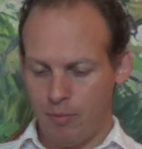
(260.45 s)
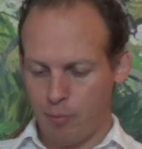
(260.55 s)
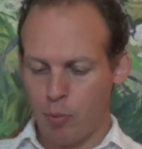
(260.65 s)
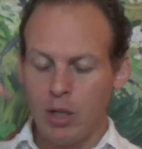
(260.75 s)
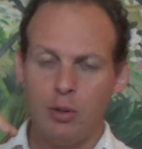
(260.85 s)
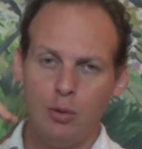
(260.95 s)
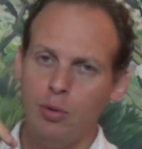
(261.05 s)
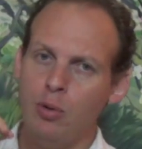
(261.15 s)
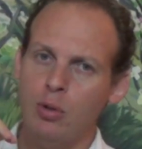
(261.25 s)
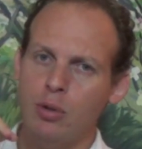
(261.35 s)
once
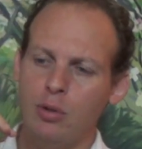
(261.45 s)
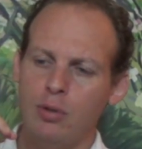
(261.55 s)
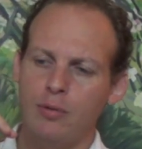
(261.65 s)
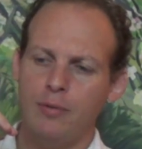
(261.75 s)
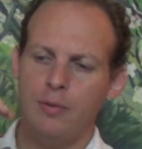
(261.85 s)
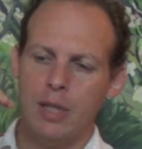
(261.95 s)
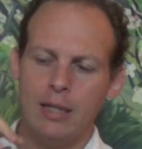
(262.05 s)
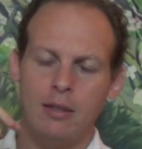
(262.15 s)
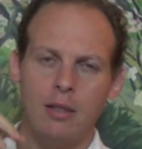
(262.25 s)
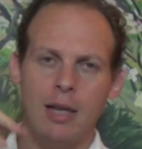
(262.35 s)
you've
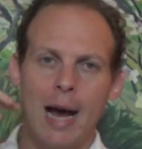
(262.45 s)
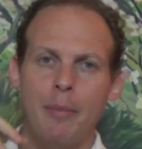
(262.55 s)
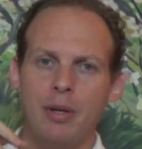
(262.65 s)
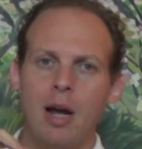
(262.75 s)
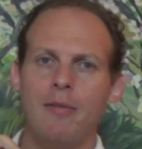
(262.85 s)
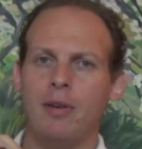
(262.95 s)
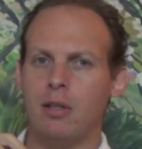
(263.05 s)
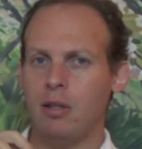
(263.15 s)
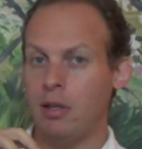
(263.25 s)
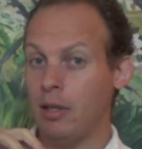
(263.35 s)
tested the app enough
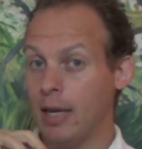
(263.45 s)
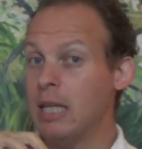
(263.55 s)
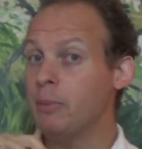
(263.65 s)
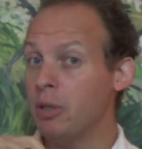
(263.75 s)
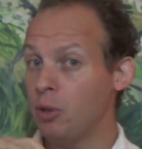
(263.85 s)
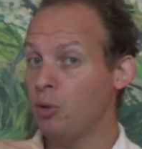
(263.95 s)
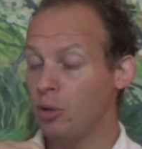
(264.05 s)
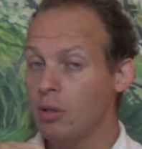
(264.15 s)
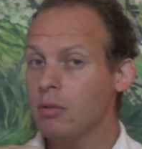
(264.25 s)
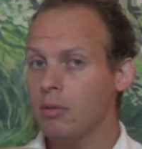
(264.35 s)
and the engagement is
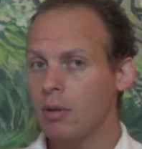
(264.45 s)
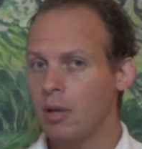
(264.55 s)
good